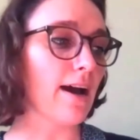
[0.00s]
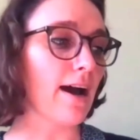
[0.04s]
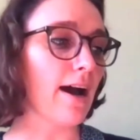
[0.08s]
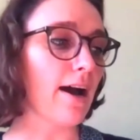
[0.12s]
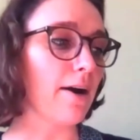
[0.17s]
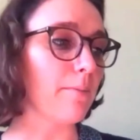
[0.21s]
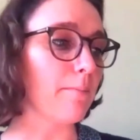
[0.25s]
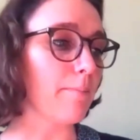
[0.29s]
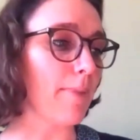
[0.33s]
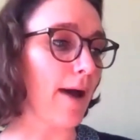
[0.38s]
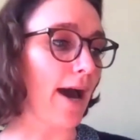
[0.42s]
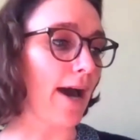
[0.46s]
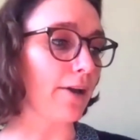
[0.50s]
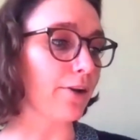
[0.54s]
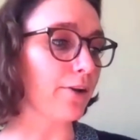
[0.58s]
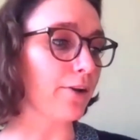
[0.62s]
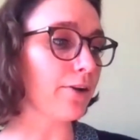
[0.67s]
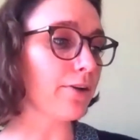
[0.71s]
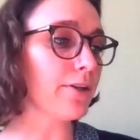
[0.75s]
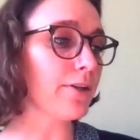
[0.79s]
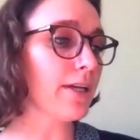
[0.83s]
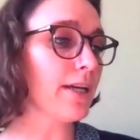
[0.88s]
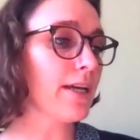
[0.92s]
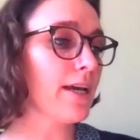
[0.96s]

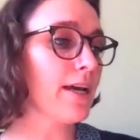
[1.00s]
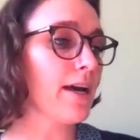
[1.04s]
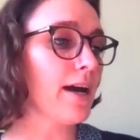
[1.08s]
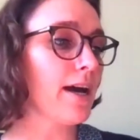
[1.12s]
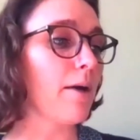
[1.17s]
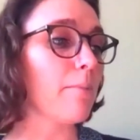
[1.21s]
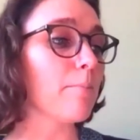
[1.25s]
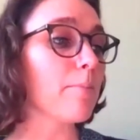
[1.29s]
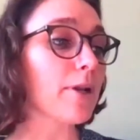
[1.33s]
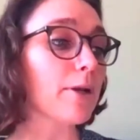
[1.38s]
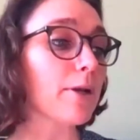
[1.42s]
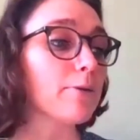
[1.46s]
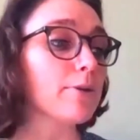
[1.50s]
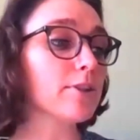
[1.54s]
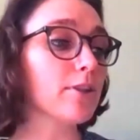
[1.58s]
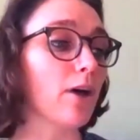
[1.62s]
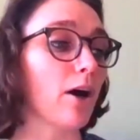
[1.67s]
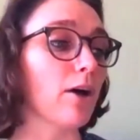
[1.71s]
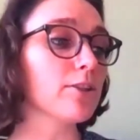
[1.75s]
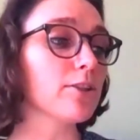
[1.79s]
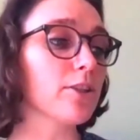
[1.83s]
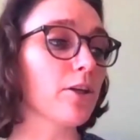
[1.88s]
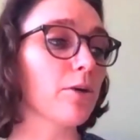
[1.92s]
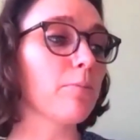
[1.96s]
battle. But it was
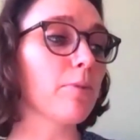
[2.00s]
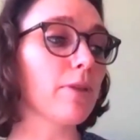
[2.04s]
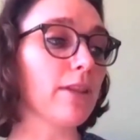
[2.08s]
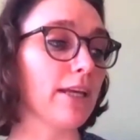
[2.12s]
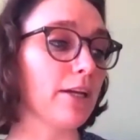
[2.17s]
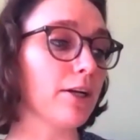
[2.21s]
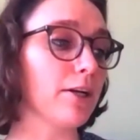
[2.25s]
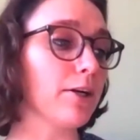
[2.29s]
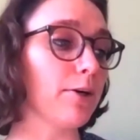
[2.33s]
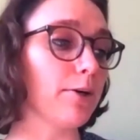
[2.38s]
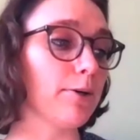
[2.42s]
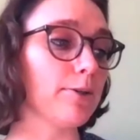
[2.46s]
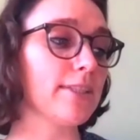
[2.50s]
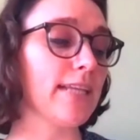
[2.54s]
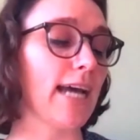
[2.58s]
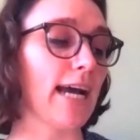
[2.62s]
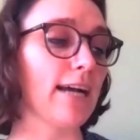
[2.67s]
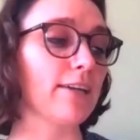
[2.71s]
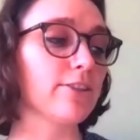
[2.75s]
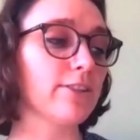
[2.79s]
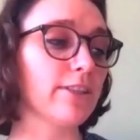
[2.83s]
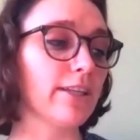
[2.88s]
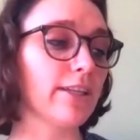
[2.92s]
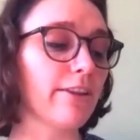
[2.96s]
also political. It was
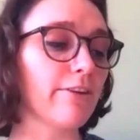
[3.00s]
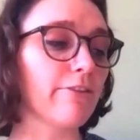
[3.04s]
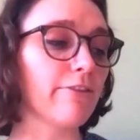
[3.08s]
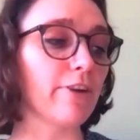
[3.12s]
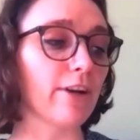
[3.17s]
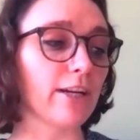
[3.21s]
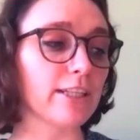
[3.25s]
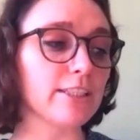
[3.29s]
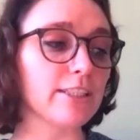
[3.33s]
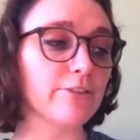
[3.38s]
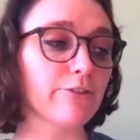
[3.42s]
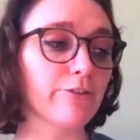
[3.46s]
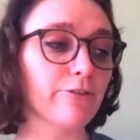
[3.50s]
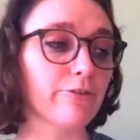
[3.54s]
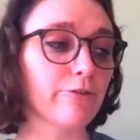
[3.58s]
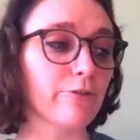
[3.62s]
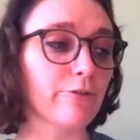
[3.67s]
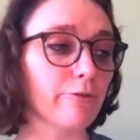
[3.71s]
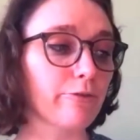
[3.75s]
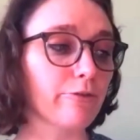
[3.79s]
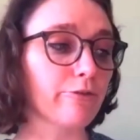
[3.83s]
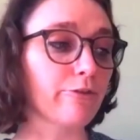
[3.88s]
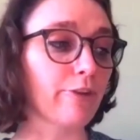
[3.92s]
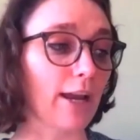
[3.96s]
actually the first
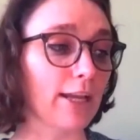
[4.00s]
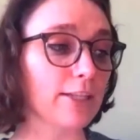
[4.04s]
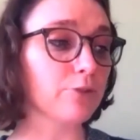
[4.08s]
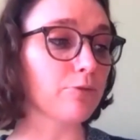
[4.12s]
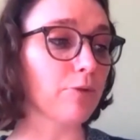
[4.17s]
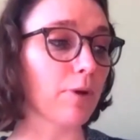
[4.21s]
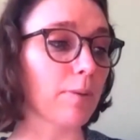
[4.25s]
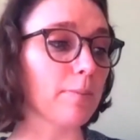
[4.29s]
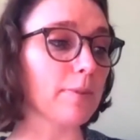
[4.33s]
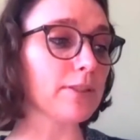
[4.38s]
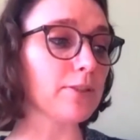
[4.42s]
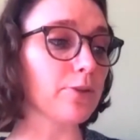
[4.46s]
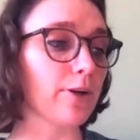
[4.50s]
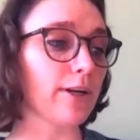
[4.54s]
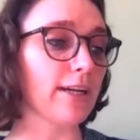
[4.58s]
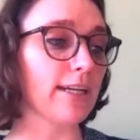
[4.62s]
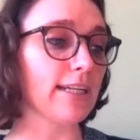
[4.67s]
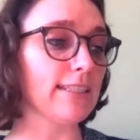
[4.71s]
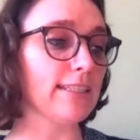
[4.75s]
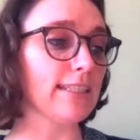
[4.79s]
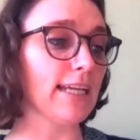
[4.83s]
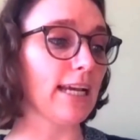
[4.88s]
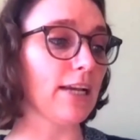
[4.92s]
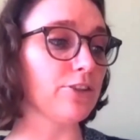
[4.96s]
French women's
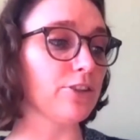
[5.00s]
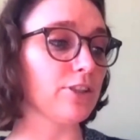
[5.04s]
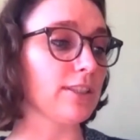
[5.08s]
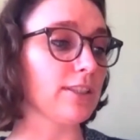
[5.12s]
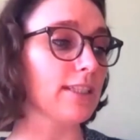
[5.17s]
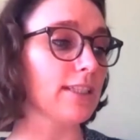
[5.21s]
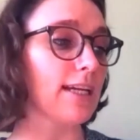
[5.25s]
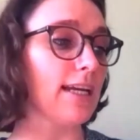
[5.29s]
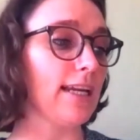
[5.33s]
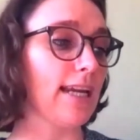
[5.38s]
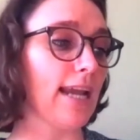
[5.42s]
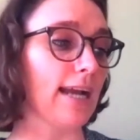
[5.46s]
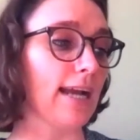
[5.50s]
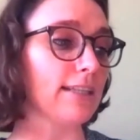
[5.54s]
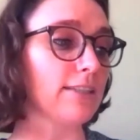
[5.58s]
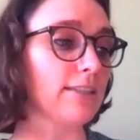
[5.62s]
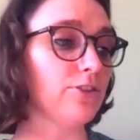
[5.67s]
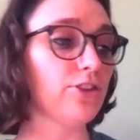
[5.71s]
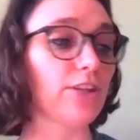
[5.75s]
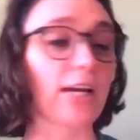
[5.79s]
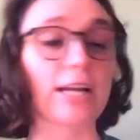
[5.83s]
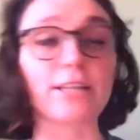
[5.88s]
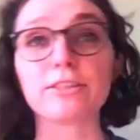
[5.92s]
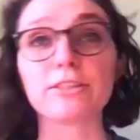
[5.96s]
organization to
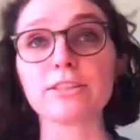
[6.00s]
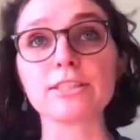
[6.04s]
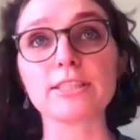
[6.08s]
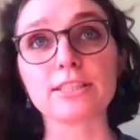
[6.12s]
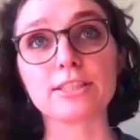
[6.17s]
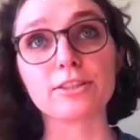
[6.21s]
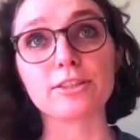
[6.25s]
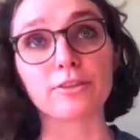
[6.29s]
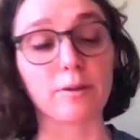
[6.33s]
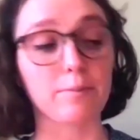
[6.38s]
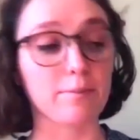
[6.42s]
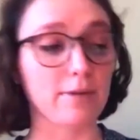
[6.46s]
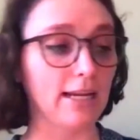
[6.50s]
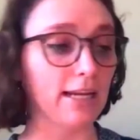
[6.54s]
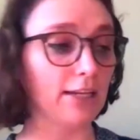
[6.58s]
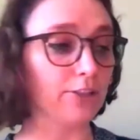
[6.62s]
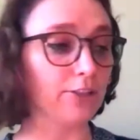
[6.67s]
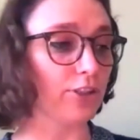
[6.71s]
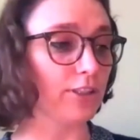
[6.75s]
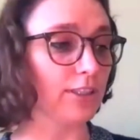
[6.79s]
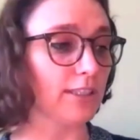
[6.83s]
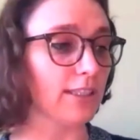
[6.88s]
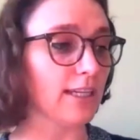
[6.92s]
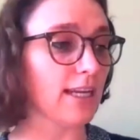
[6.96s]
connect gender
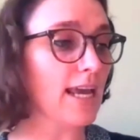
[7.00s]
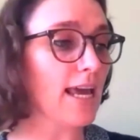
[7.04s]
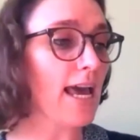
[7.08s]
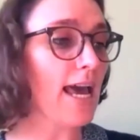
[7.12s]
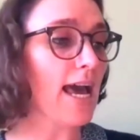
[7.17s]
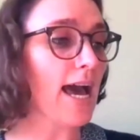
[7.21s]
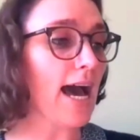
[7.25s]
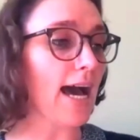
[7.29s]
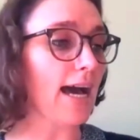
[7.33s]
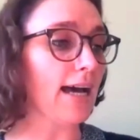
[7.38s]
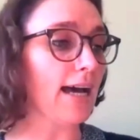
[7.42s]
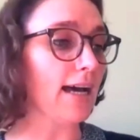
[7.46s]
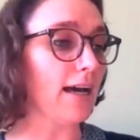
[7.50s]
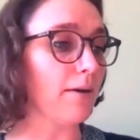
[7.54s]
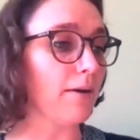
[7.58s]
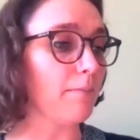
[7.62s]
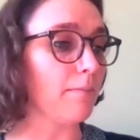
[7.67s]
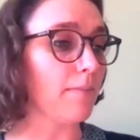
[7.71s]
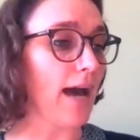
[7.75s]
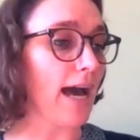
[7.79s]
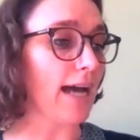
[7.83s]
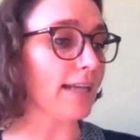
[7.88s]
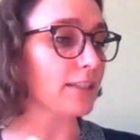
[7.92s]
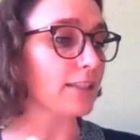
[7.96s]
discrimination
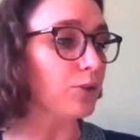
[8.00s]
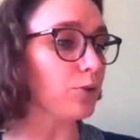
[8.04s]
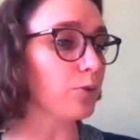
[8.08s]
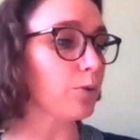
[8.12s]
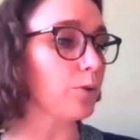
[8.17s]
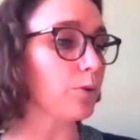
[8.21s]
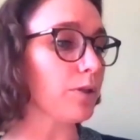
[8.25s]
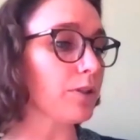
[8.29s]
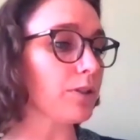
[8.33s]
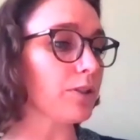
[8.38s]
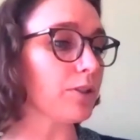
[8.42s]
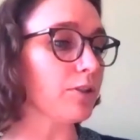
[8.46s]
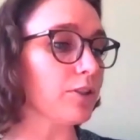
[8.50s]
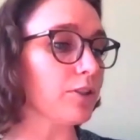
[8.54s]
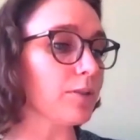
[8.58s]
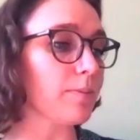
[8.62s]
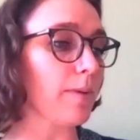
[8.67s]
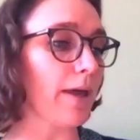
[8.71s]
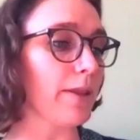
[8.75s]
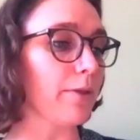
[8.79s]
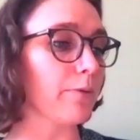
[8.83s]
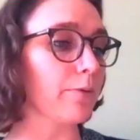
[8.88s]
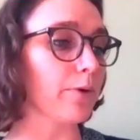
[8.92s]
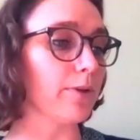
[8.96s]
as a tool used
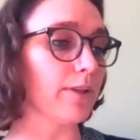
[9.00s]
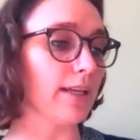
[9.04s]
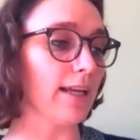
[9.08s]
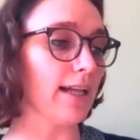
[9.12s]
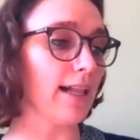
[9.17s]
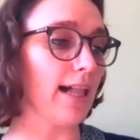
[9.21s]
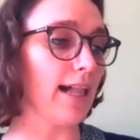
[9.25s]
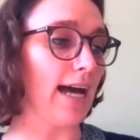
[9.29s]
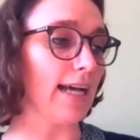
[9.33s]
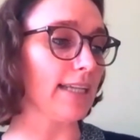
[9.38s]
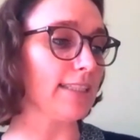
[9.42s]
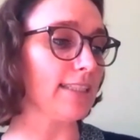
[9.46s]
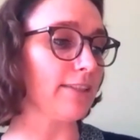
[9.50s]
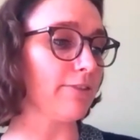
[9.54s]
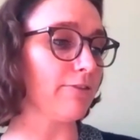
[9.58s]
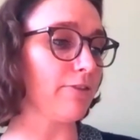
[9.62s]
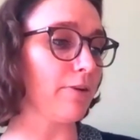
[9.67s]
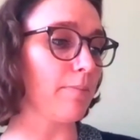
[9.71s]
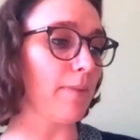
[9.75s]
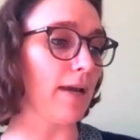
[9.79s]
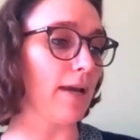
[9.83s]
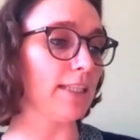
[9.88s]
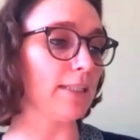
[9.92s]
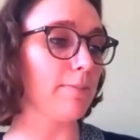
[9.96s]
by the ruling class to
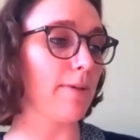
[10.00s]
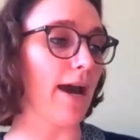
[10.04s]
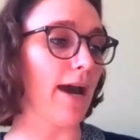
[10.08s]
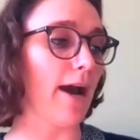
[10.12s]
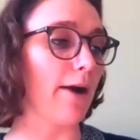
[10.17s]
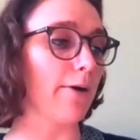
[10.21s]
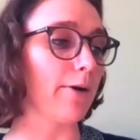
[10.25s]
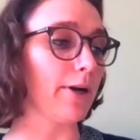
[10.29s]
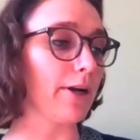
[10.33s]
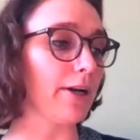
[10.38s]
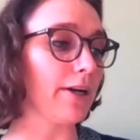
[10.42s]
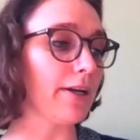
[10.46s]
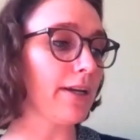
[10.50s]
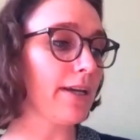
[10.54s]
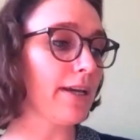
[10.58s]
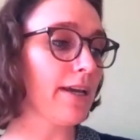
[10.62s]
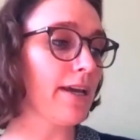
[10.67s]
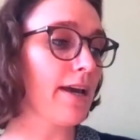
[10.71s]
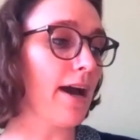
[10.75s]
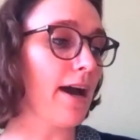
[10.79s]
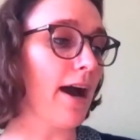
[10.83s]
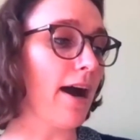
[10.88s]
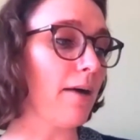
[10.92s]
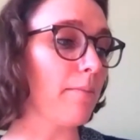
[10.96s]
foment power.
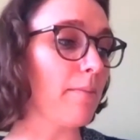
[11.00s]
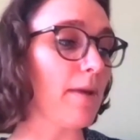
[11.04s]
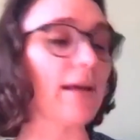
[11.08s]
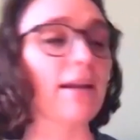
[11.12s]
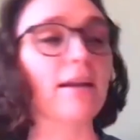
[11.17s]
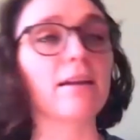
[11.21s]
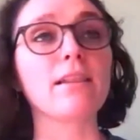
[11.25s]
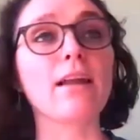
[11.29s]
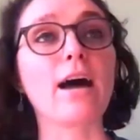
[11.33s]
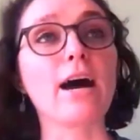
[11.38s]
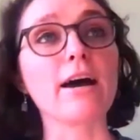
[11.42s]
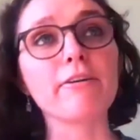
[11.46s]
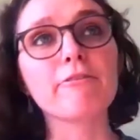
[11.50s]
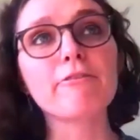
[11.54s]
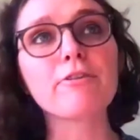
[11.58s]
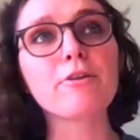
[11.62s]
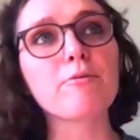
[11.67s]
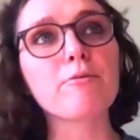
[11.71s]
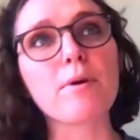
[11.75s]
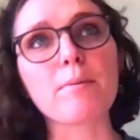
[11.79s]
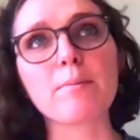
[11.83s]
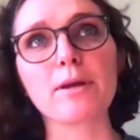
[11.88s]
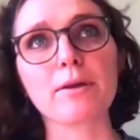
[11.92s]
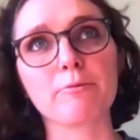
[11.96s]
And a lot of
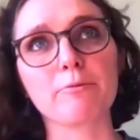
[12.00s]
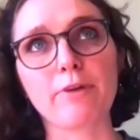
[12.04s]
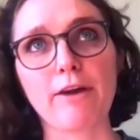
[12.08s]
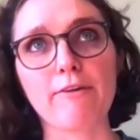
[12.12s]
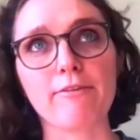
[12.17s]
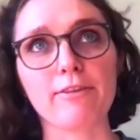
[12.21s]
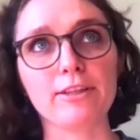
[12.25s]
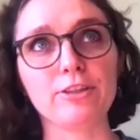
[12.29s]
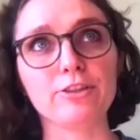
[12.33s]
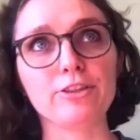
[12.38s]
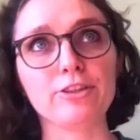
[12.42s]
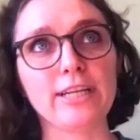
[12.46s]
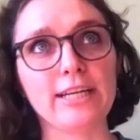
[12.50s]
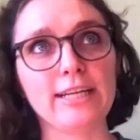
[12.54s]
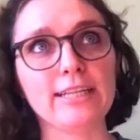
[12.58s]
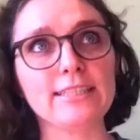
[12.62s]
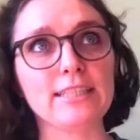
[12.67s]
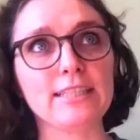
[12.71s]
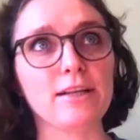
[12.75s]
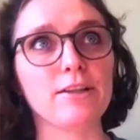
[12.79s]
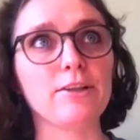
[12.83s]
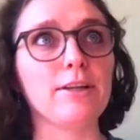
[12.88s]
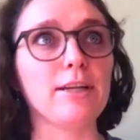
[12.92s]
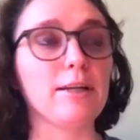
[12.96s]
the women
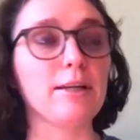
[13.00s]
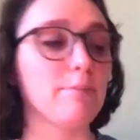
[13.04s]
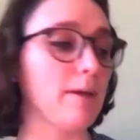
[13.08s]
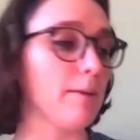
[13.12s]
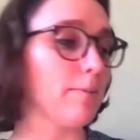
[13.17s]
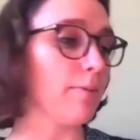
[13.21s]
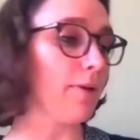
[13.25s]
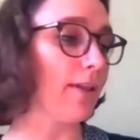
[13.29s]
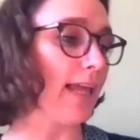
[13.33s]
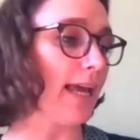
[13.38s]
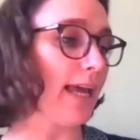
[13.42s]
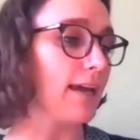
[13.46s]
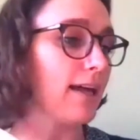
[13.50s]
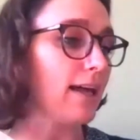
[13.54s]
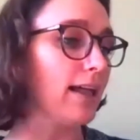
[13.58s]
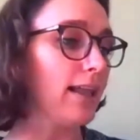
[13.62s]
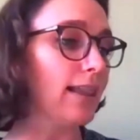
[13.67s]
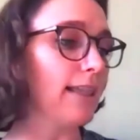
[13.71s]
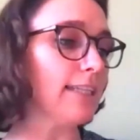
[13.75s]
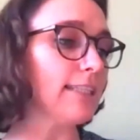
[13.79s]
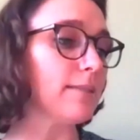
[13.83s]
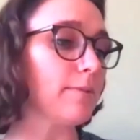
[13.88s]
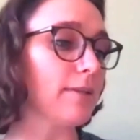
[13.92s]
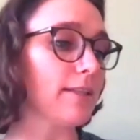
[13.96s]
revolutionaries, including people like
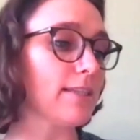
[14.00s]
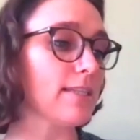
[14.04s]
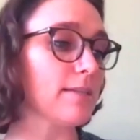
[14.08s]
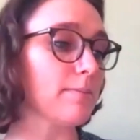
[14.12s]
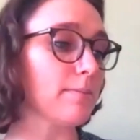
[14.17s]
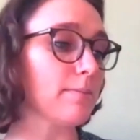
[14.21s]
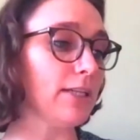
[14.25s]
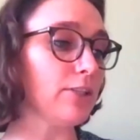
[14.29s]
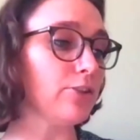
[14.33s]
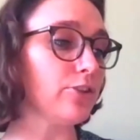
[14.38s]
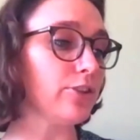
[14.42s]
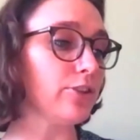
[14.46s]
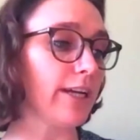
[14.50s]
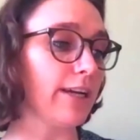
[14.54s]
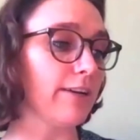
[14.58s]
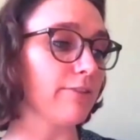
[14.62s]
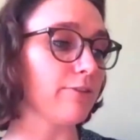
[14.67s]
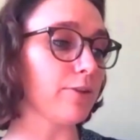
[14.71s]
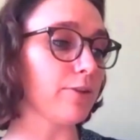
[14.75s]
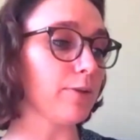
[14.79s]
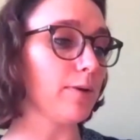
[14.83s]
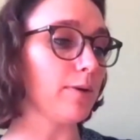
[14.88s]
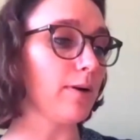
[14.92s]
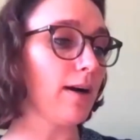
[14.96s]
Elizabeth
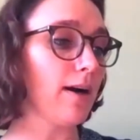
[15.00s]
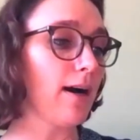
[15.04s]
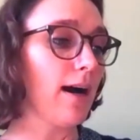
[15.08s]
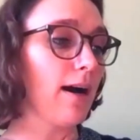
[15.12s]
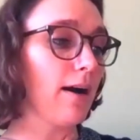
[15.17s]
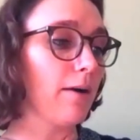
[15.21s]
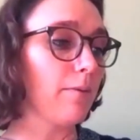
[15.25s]
Dmitrieff, who